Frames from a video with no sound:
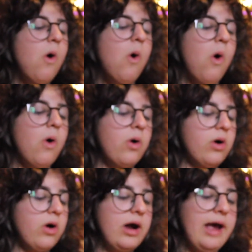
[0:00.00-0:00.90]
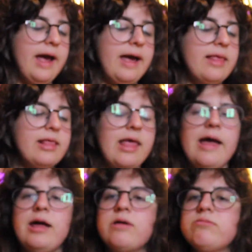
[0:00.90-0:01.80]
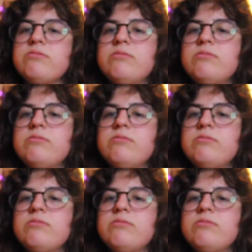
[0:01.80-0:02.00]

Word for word: or a like